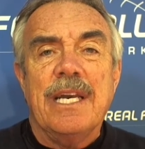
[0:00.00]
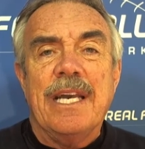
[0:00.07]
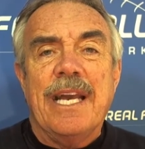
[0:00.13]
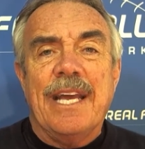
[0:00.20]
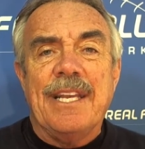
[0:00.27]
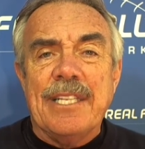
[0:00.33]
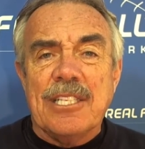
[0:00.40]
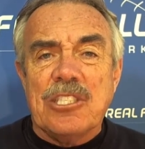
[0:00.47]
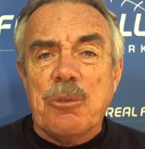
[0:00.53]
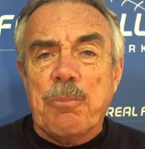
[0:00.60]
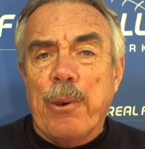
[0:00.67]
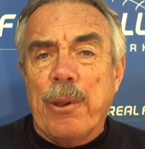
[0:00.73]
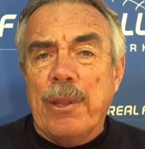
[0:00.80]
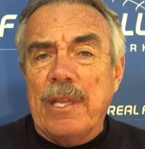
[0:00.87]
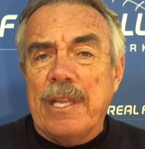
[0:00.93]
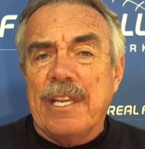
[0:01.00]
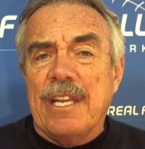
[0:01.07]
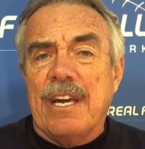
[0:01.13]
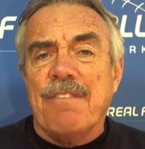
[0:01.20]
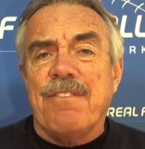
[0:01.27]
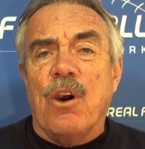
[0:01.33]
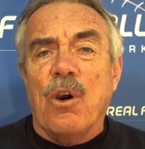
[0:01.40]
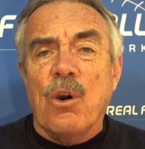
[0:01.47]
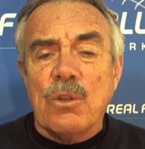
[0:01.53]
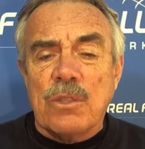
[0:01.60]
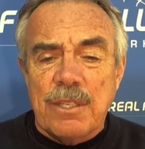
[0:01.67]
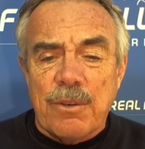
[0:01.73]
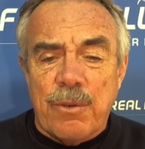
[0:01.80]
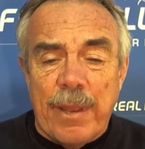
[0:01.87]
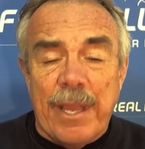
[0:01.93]
And disappointingly enough,
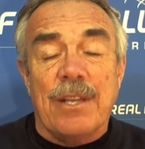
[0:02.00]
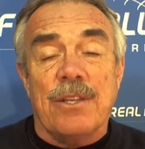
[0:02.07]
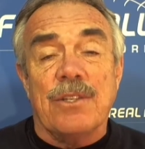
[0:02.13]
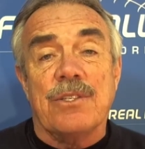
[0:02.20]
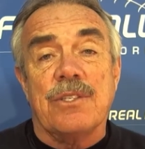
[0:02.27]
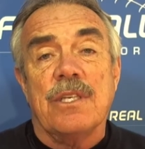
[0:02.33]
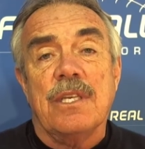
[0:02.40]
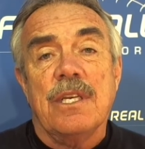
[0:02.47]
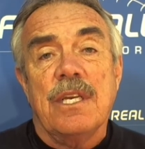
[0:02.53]
Oakland Raiders.